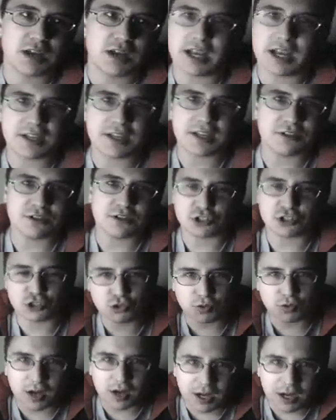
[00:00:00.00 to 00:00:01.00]
I guess,
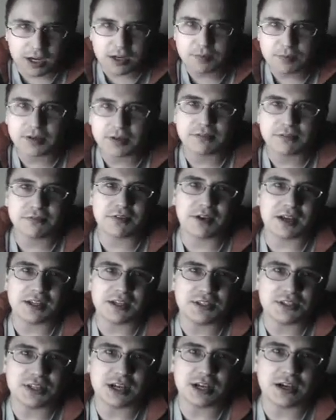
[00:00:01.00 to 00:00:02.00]
tribe
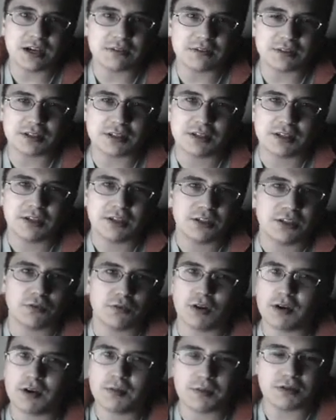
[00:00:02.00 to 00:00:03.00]
finds out,
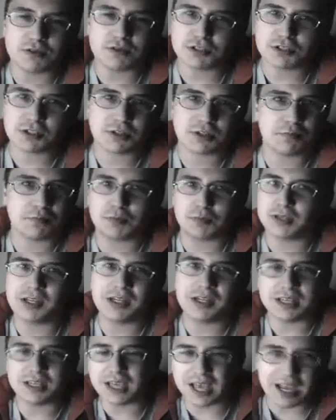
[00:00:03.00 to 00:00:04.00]
they're almost
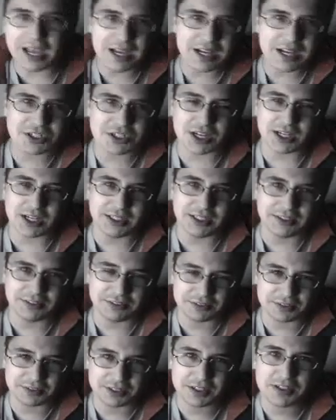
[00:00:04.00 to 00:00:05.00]
completely
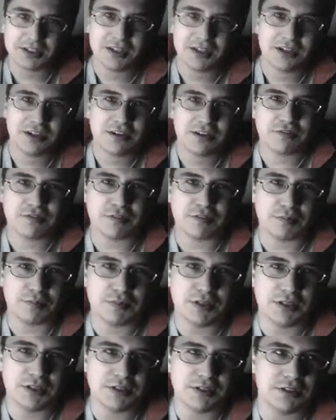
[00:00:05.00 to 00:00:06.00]
exiled
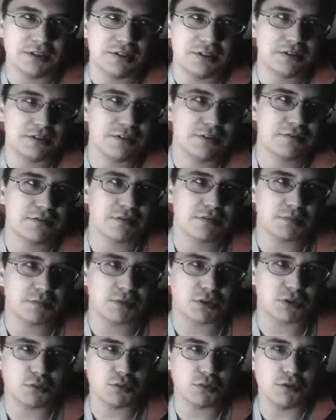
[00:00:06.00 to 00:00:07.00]
from the
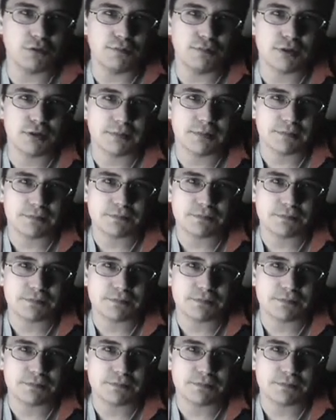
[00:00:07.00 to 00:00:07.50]
group.